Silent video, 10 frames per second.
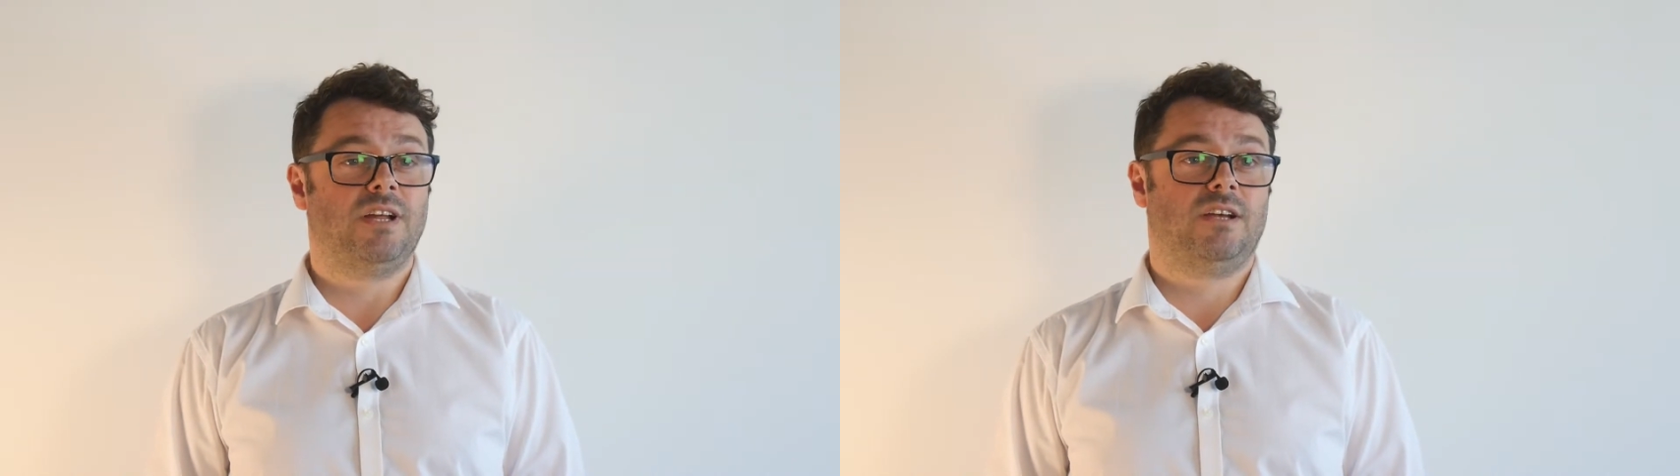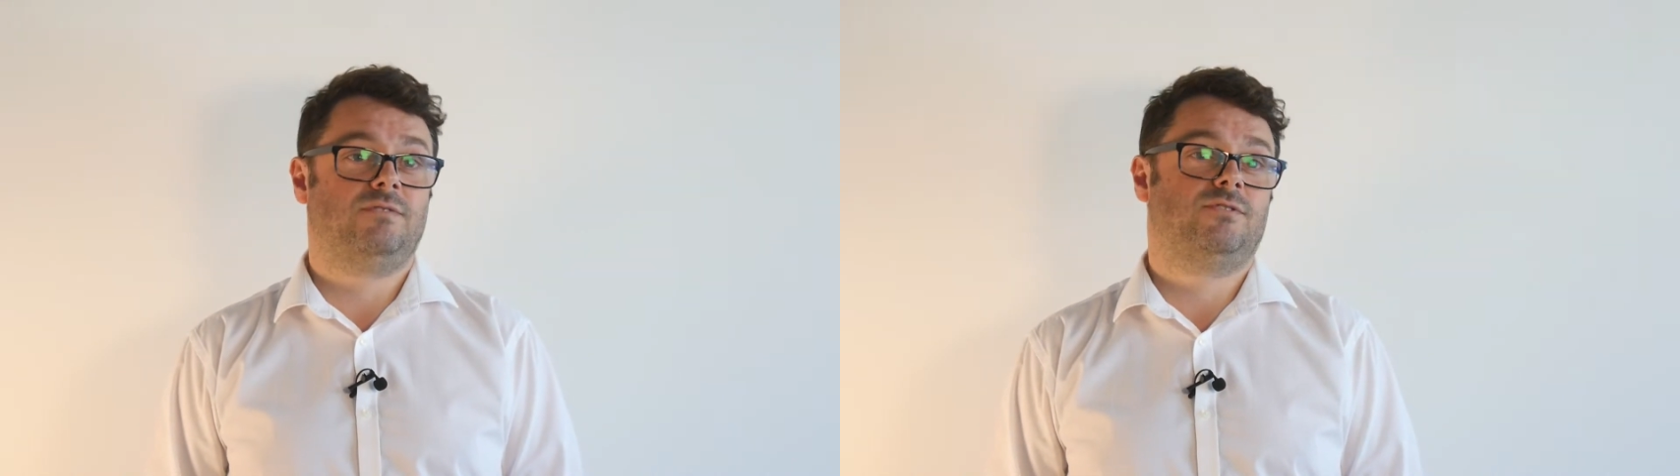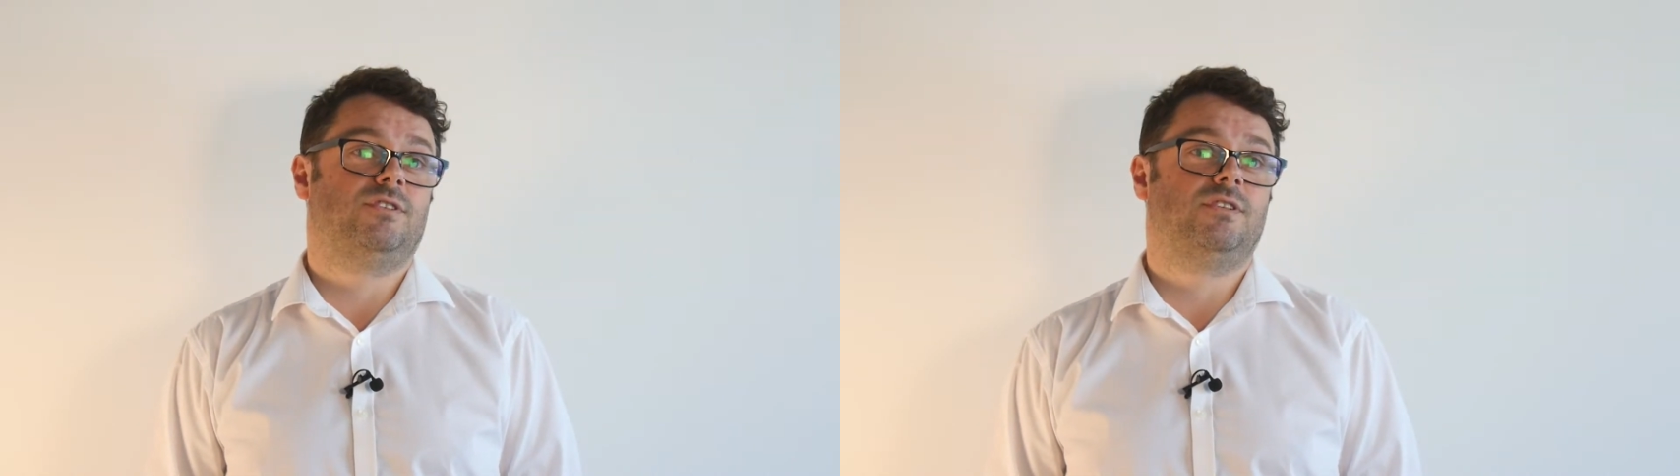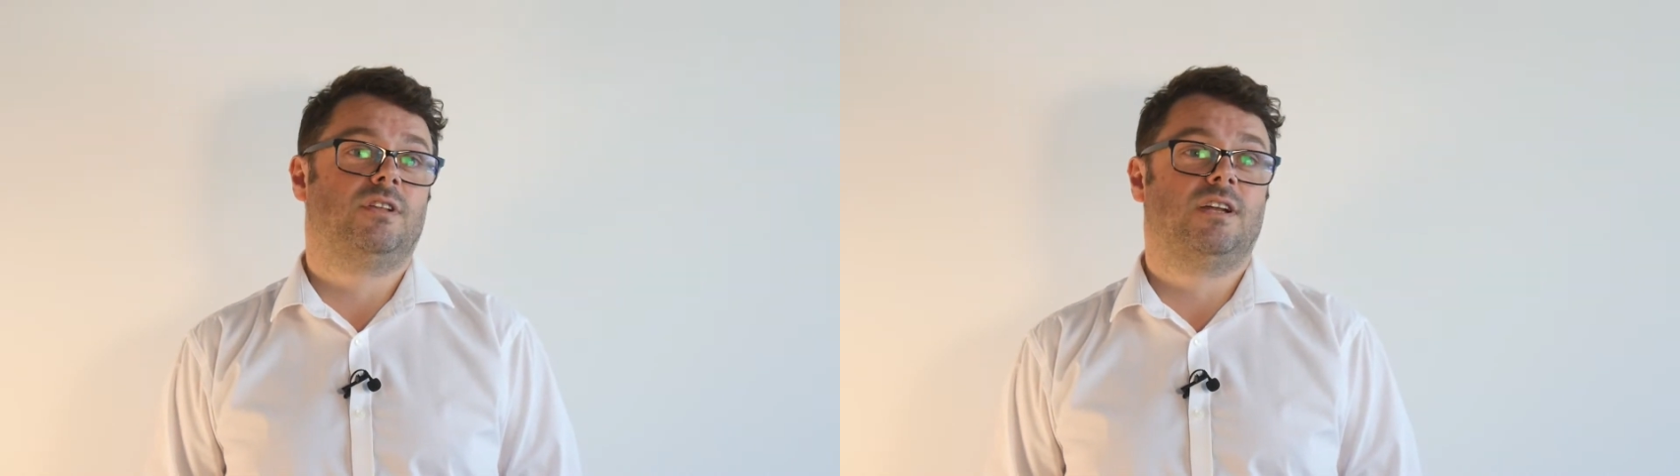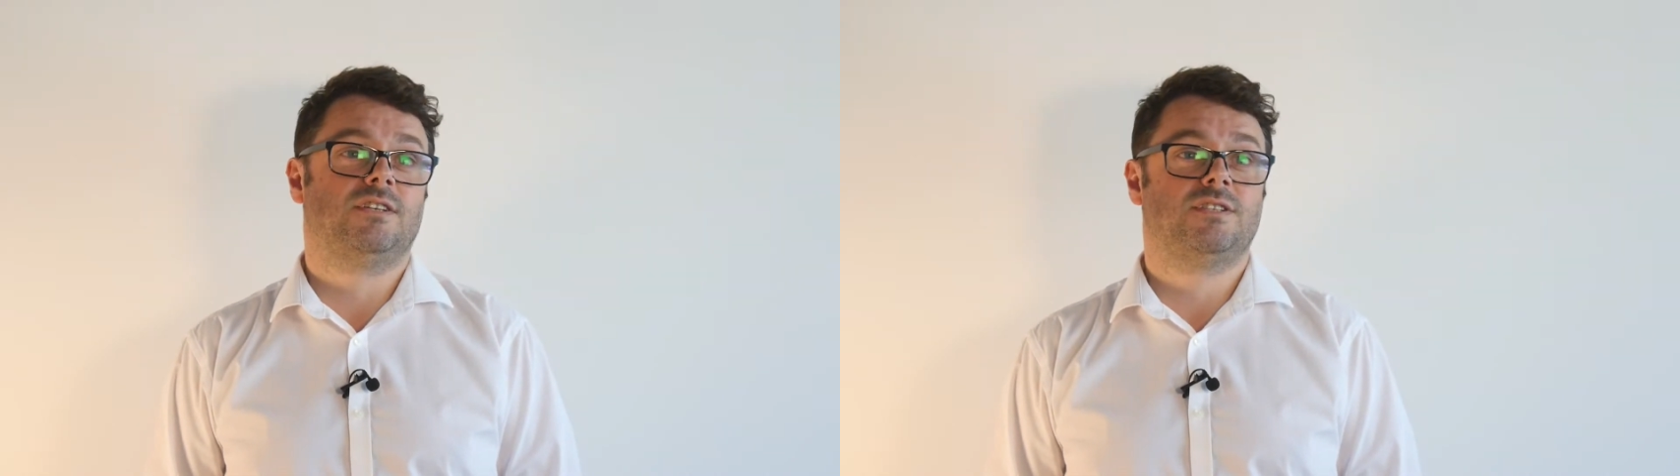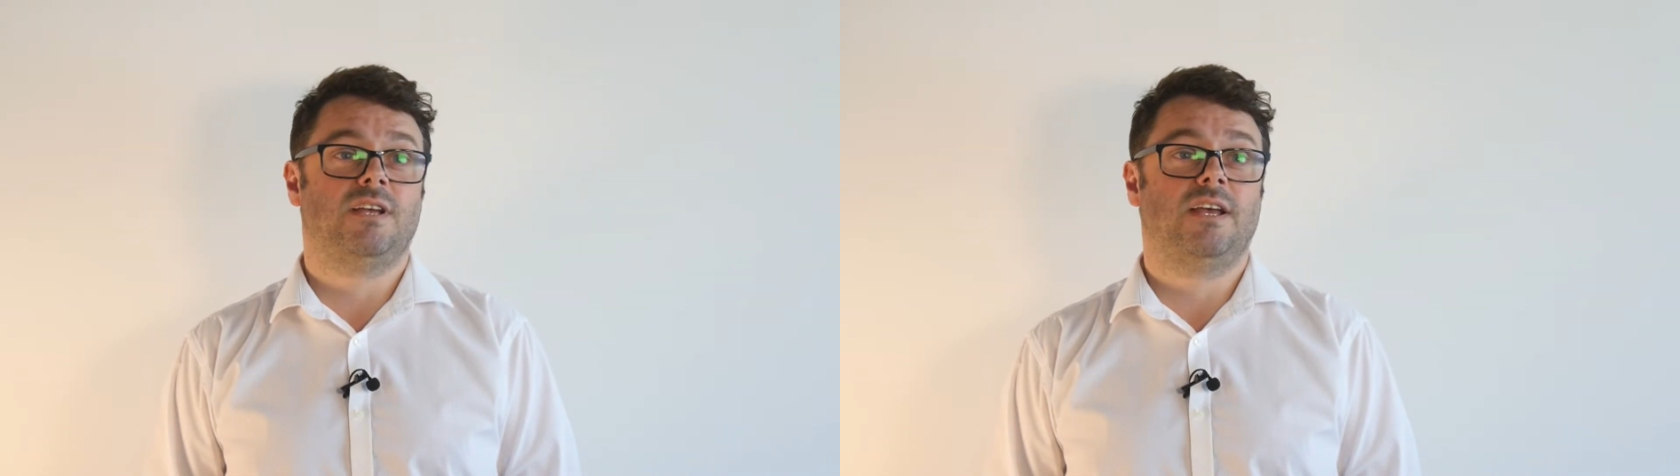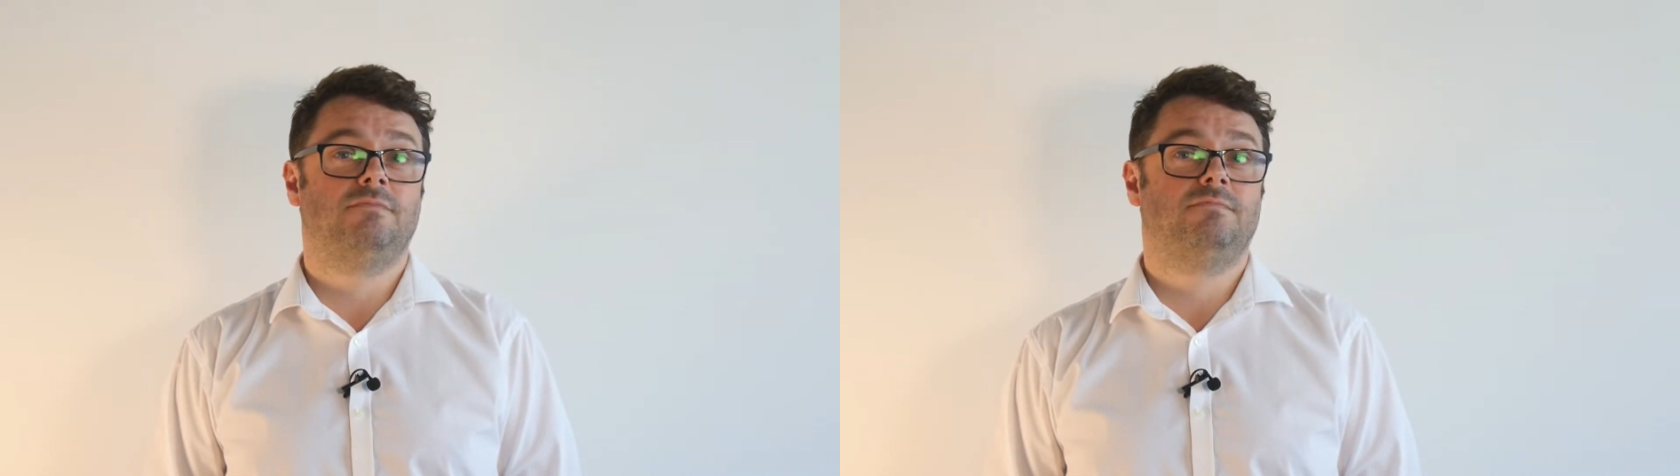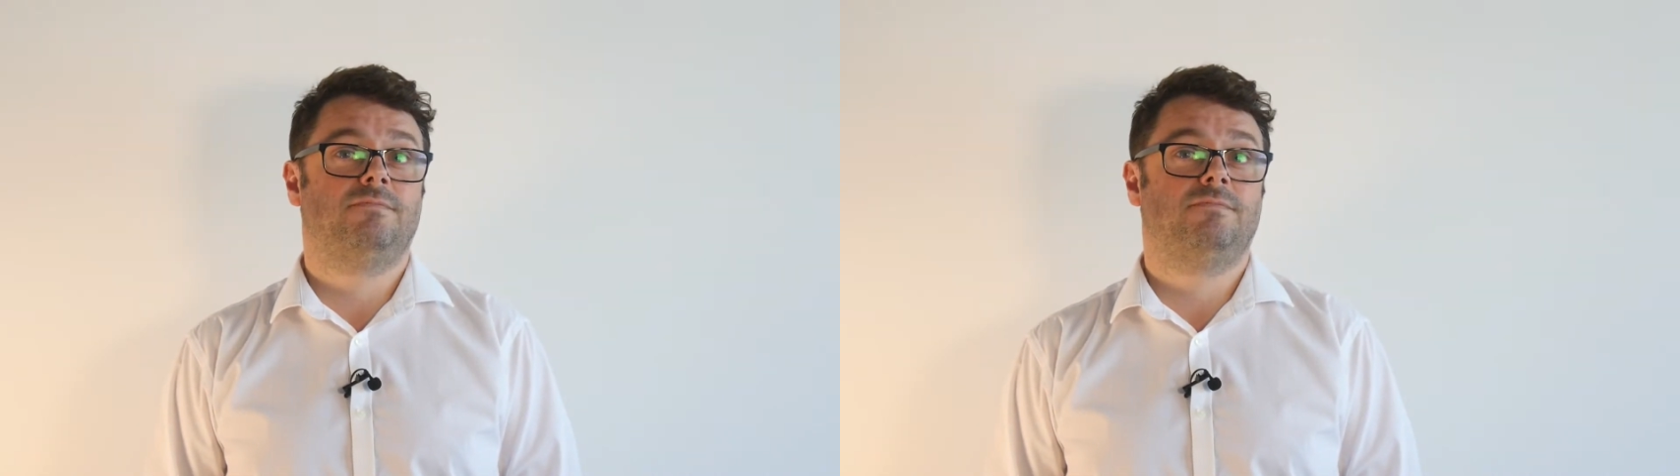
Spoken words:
have done in the last, say,